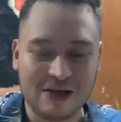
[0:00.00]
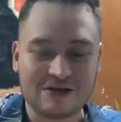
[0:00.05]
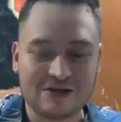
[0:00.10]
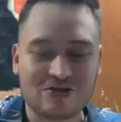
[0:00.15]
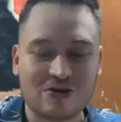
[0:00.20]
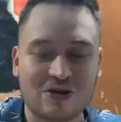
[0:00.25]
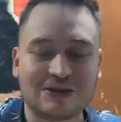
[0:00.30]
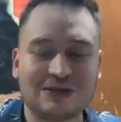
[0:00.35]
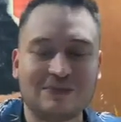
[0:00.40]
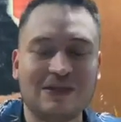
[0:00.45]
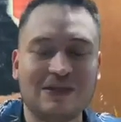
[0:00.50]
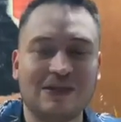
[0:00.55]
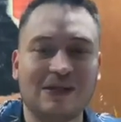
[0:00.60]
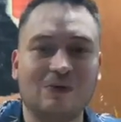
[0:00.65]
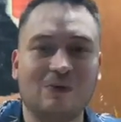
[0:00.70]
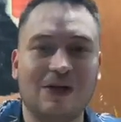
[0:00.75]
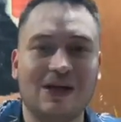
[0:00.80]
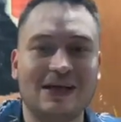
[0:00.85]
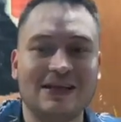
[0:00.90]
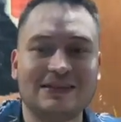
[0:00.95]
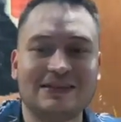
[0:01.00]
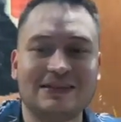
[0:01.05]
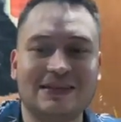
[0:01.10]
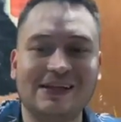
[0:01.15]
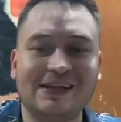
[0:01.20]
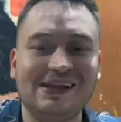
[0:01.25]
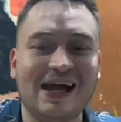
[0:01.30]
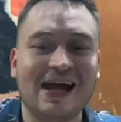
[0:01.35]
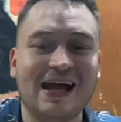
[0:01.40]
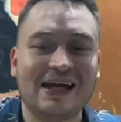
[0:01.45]
Trust me that when I see
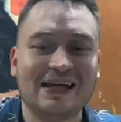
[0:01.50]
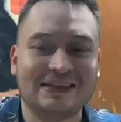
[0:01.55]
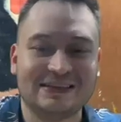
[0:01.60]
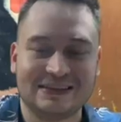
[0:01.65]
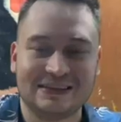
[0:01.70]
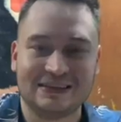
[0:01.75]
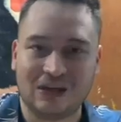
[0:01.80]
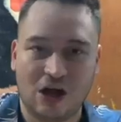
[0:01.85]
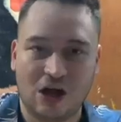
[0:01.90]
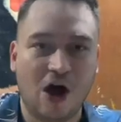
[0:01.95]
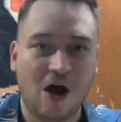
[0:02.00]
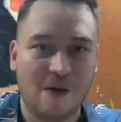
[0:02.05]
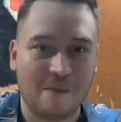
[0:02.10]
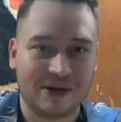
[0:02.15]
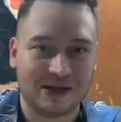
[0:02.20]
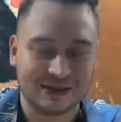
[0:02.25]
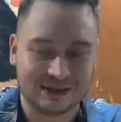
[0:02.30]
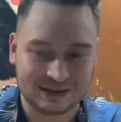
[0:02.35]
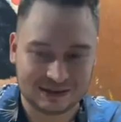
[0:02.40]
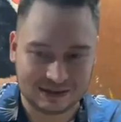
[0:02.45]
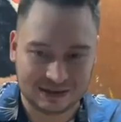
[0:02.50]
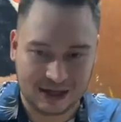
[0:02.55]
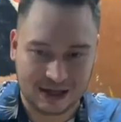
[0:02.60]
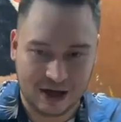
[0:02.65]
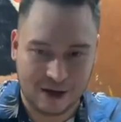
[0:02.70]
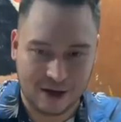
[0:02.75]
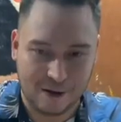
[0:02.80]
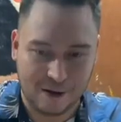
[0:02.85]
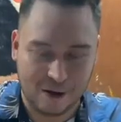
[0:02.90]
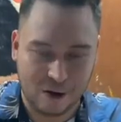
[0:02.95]
likes, comments,
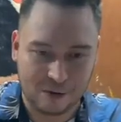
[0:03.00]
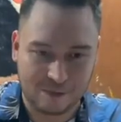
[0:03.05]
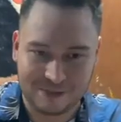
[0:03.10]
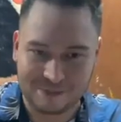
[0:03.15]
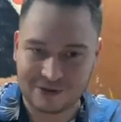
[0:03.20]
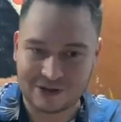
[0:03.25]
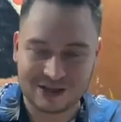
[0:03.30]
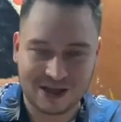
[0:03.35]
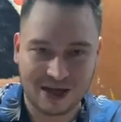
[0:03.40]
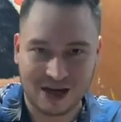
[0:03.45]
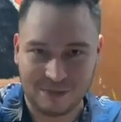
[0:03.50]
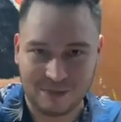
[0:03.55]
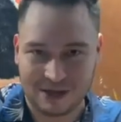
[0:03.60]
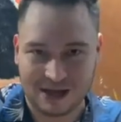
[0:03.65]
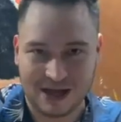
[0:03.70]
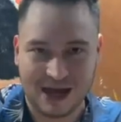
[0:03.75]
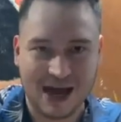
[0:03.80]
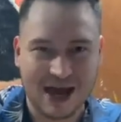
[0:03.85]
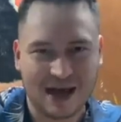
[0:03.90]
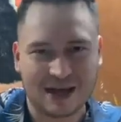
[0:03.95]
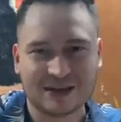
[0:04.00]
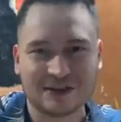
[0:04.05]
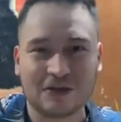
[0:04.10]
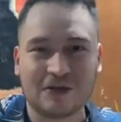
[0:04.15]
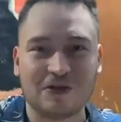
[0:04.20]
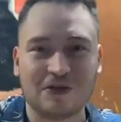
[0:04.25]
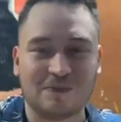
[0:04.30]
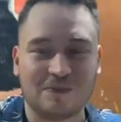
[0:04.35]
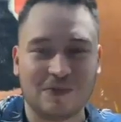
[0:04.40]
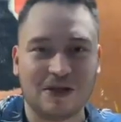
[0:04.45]
or people telling me, "Hey, I saw
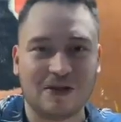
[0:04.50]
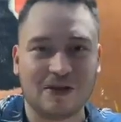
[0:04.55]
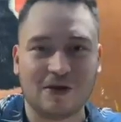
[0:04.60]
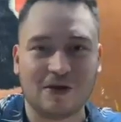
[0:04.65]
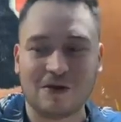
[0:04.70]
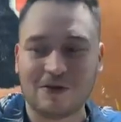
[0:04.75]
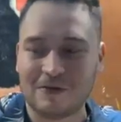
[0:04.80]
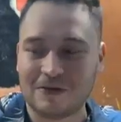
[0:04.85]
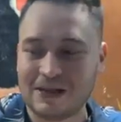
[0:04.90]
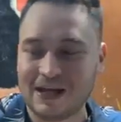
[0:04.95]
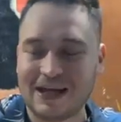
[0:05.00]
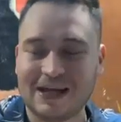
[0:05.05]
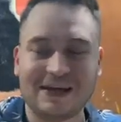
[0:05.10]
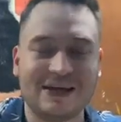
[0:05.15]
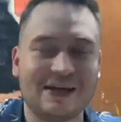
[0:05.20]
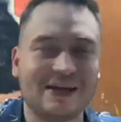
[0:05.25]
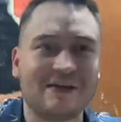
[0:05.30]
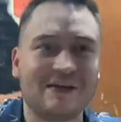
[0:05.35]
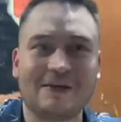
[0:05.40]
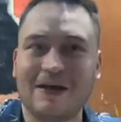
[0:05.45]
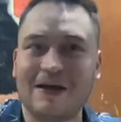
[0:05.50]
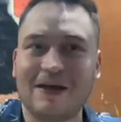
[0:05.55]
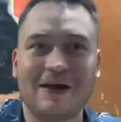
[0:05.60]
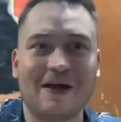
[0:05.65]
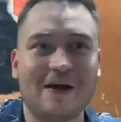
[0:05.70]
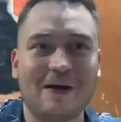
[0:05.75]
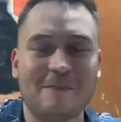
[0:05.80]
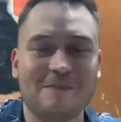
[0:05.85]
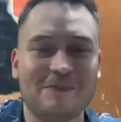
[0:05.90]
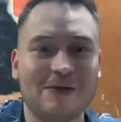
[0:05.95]
your video," like
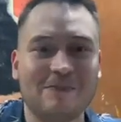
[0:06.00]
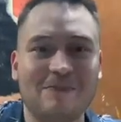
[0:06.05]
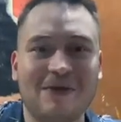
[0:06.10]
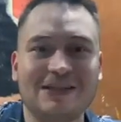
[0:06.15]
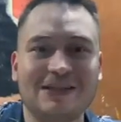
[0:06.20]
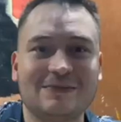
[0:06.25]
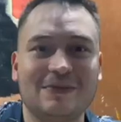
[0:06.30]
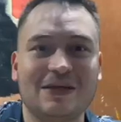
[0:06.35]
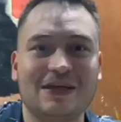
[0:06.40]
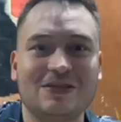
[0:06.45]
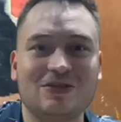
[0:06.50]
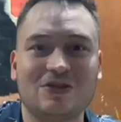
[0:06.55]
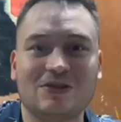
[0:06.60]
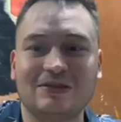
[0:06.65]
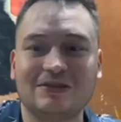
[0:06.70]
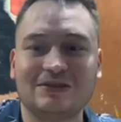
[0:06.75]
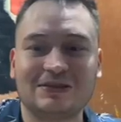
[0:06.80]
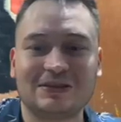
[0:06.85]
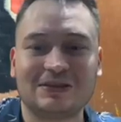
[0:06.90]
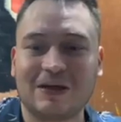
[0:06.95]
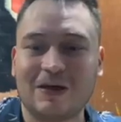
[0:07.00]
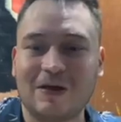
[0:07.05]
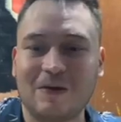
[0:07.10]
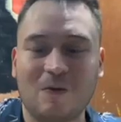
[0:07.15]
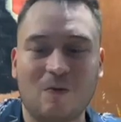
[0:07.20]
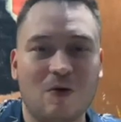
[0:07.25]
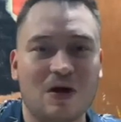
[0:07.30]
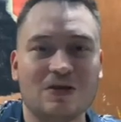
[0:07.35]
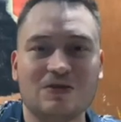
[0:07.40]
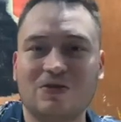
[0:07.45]
it makes me just
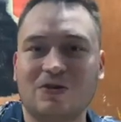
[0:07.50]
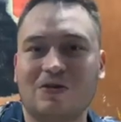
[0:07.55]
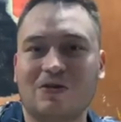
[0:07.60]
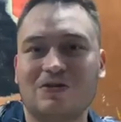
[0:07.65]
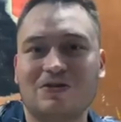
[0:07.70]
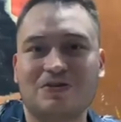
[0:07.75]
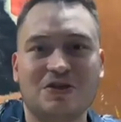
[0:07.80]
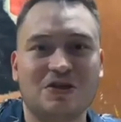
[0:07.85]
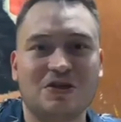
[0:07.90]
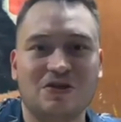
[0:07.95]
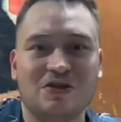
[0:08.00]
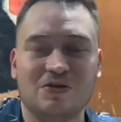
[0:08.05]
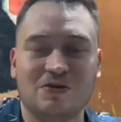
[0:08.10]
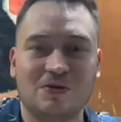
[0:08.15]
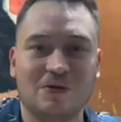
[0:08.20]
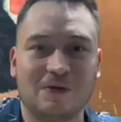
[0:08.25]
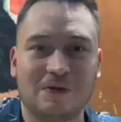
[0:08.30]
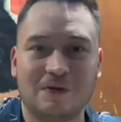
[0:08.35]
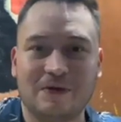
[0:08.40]
want to continue